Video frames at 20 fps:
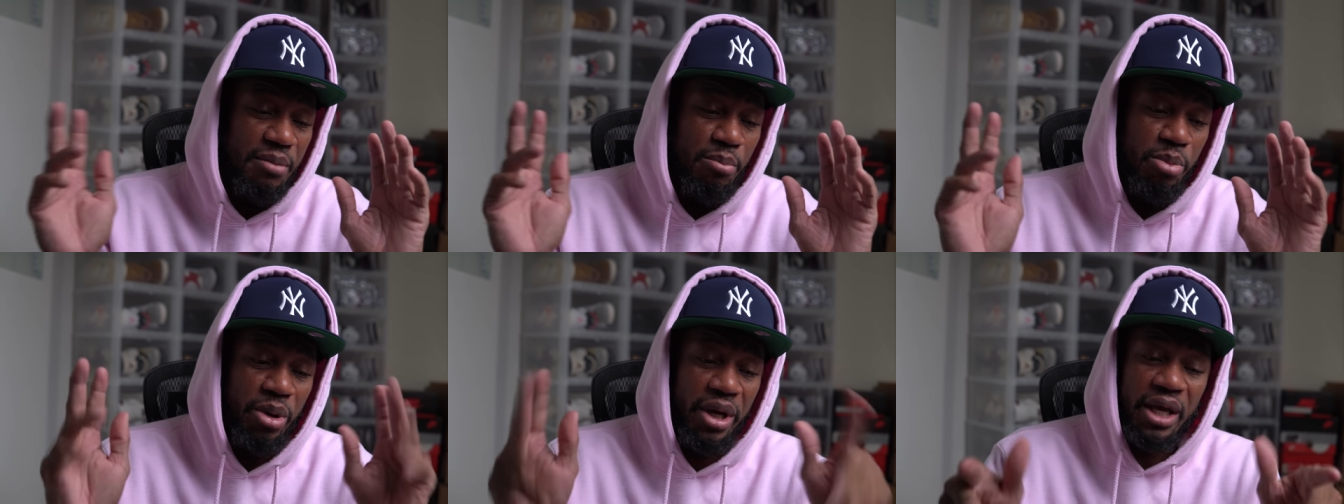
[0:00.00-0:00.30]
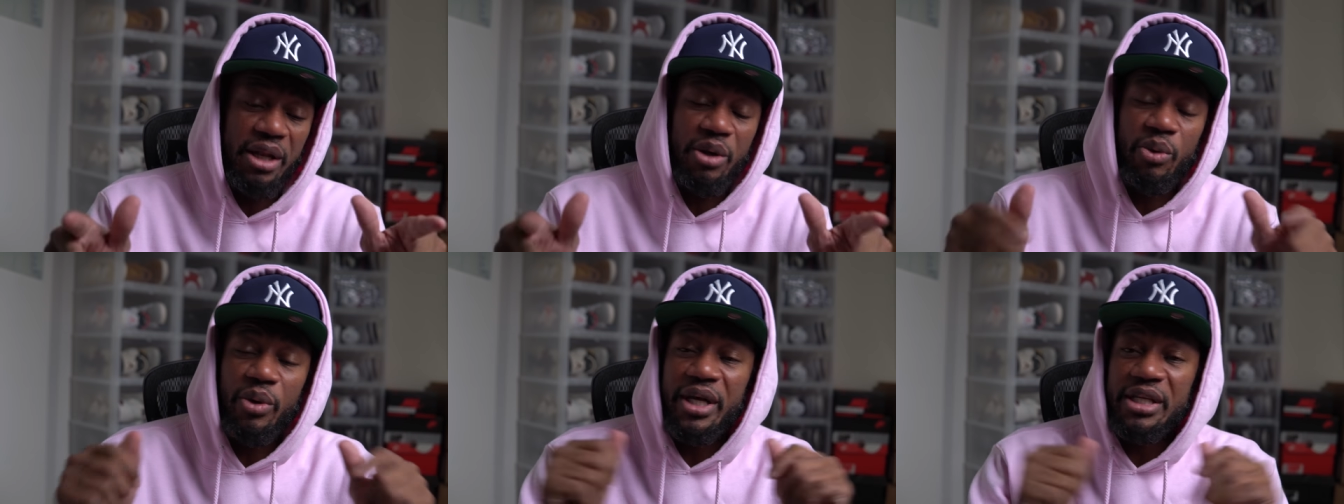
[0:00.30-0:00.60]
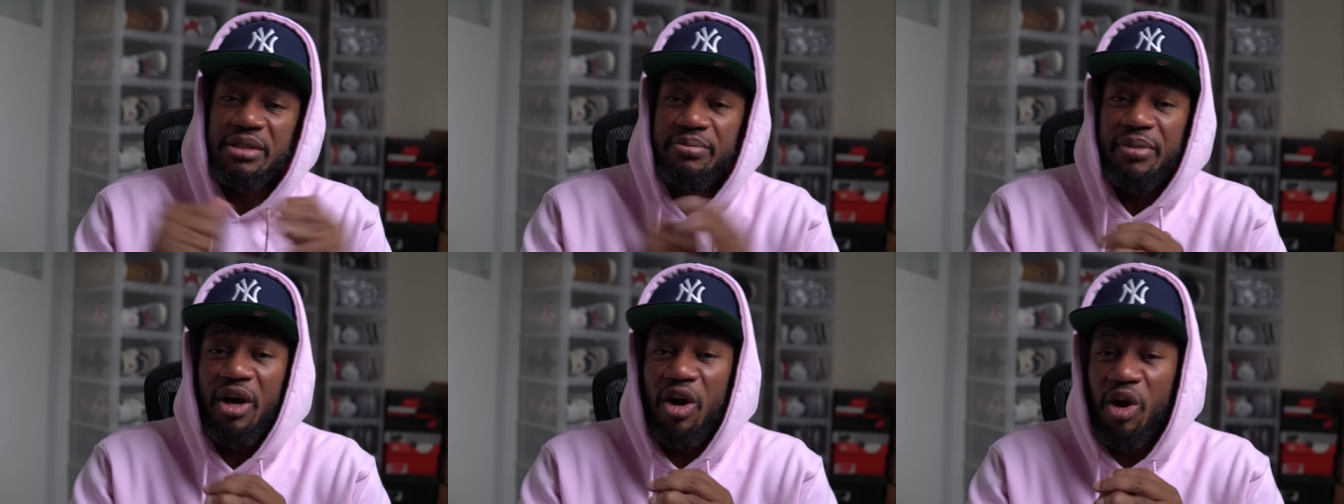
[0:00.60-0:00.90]
But
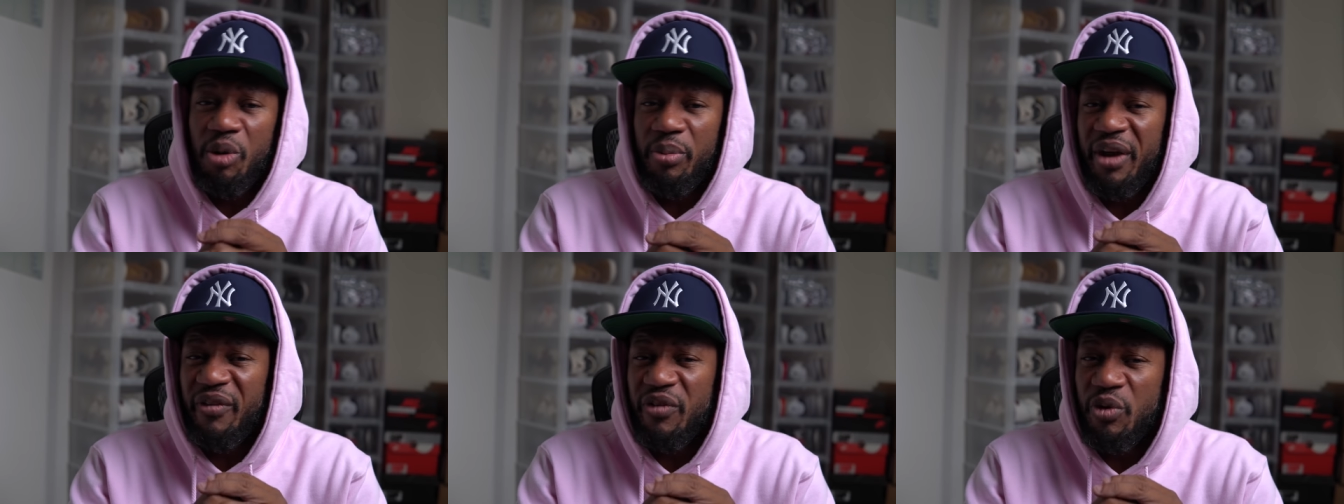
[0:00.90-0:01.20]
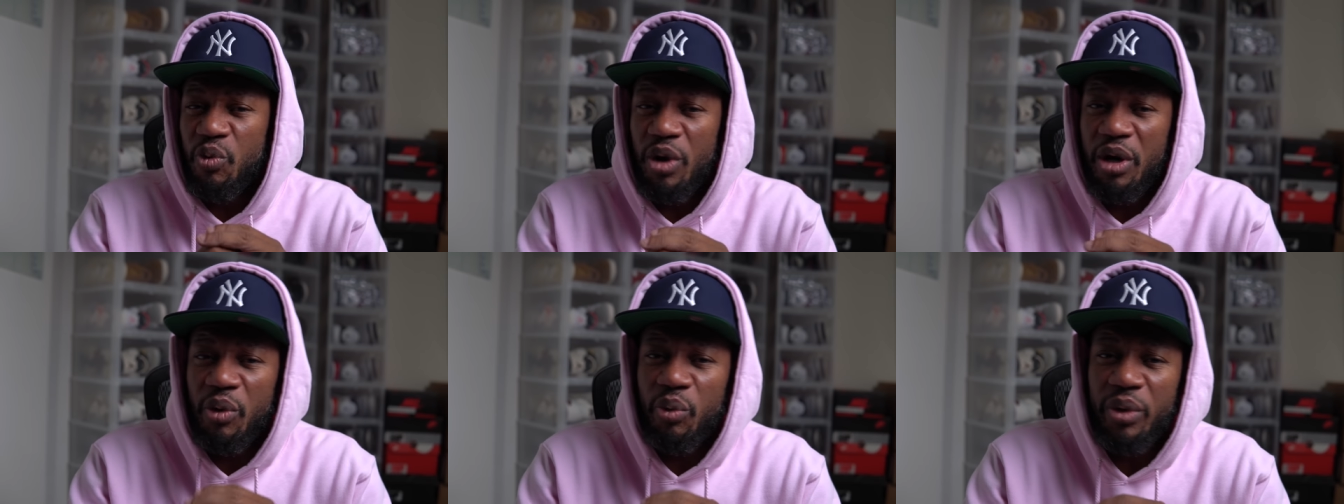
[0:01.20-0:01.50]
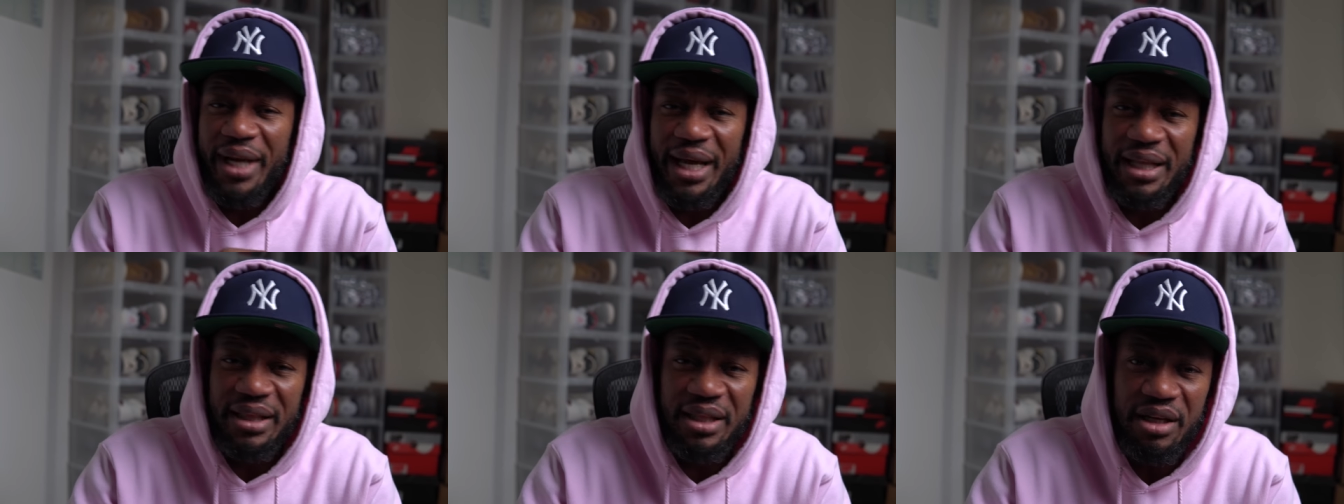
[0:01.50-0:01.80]
anyways, man, I hope everyone
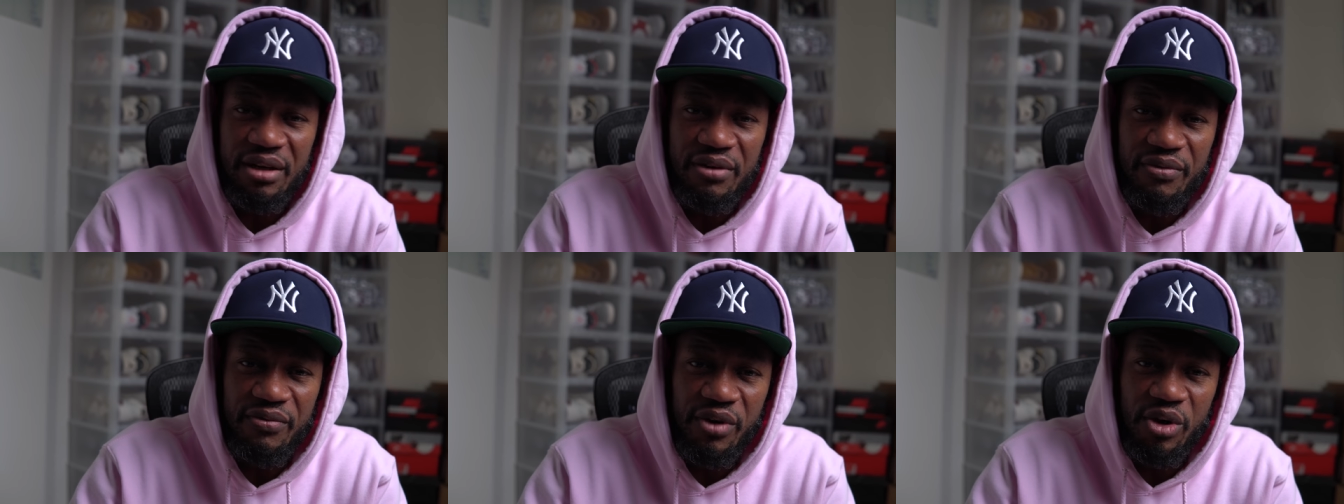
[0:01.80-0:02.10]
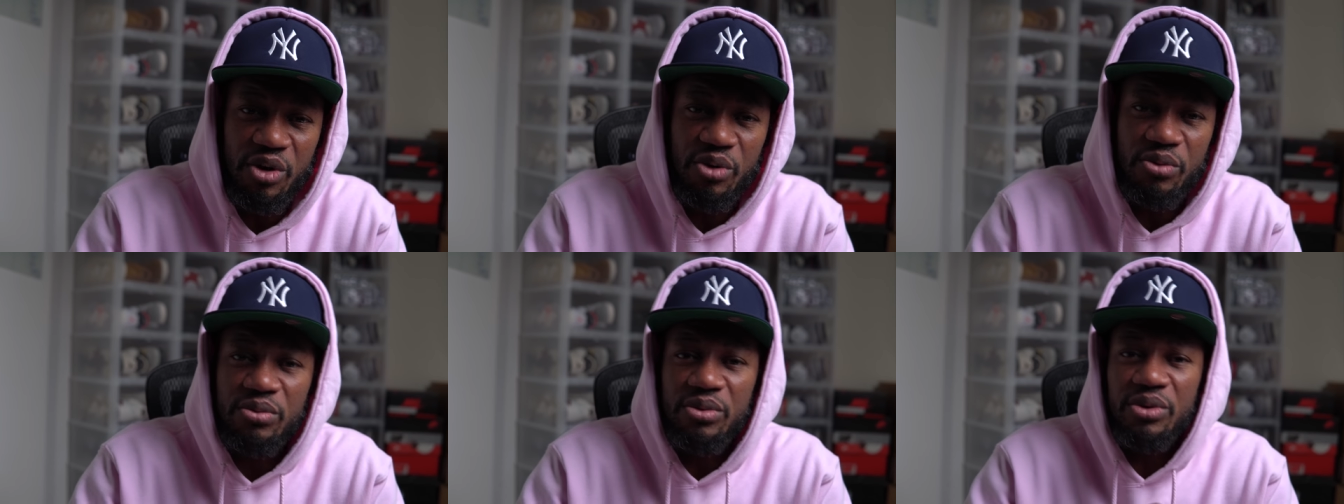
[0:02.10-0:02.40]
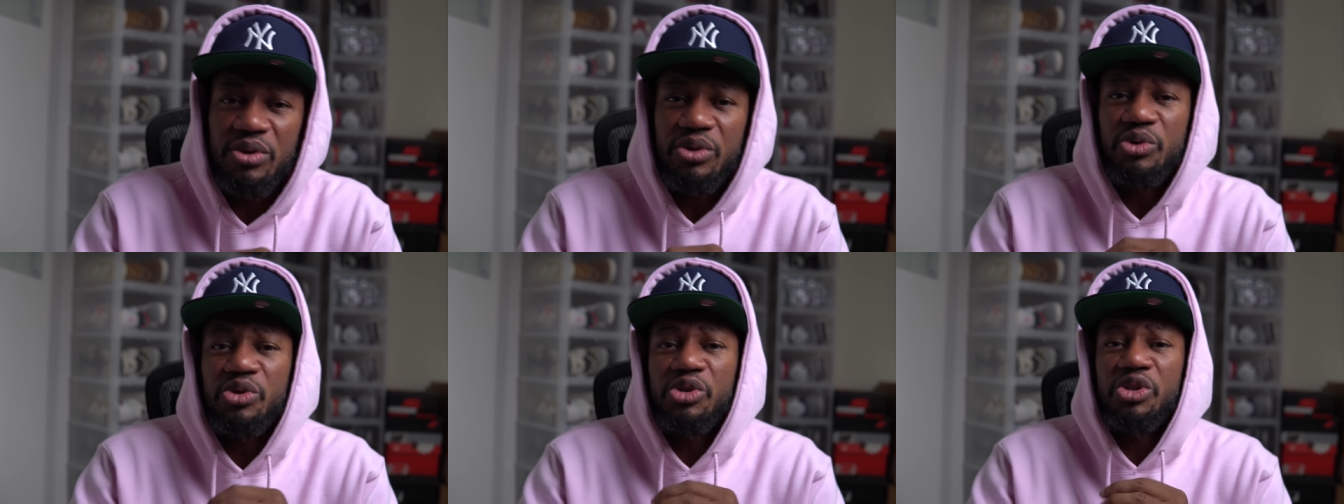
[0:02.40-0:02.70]
went out there and vote,
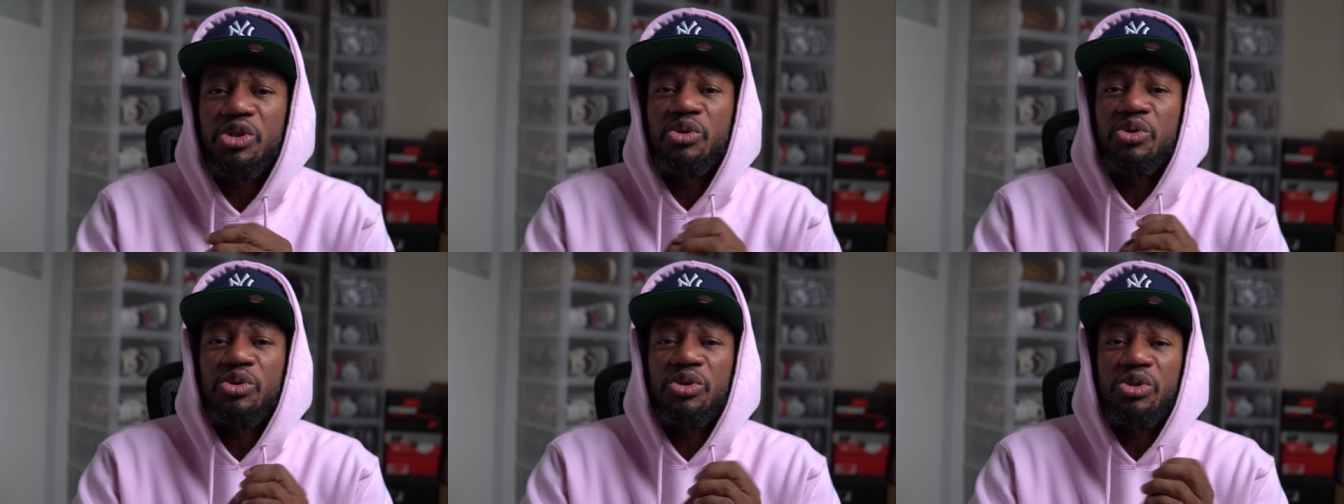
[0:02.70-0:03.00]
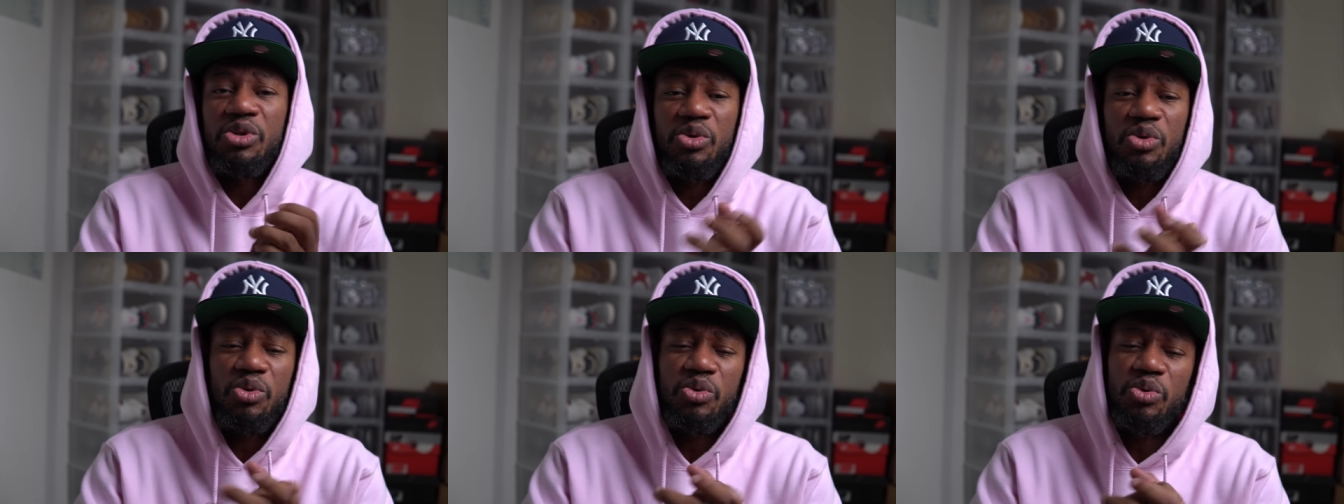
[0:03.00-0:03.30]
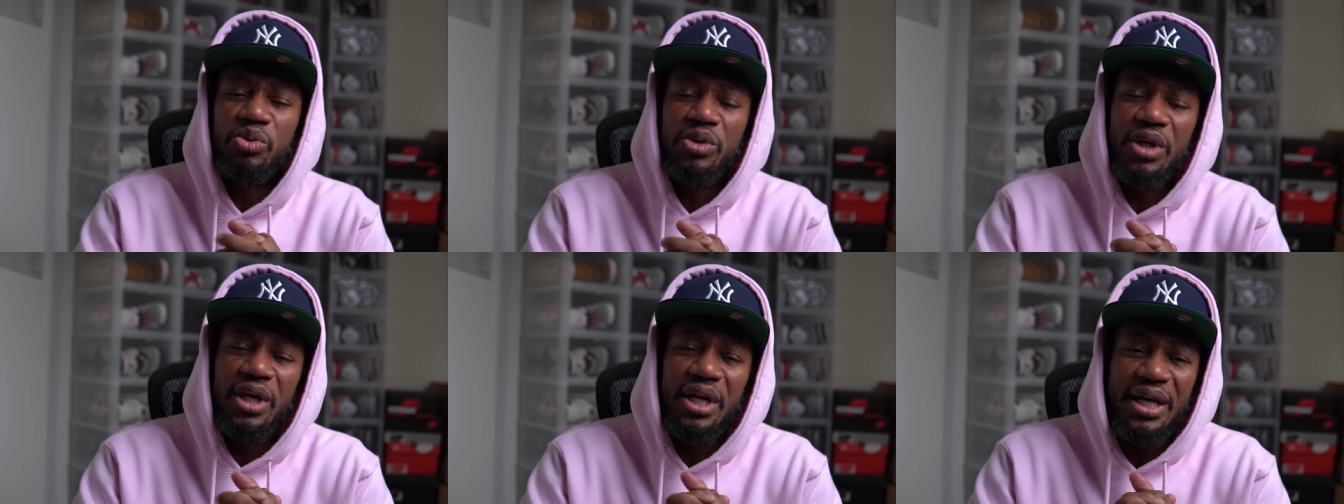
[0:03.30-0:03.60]
who choose to,
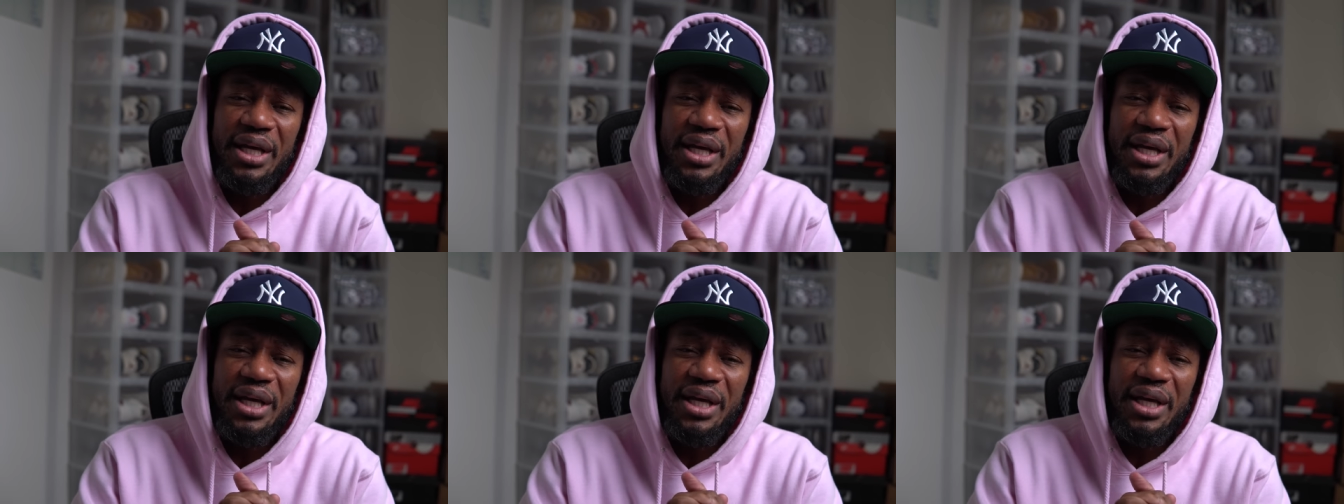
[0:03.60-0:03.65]
who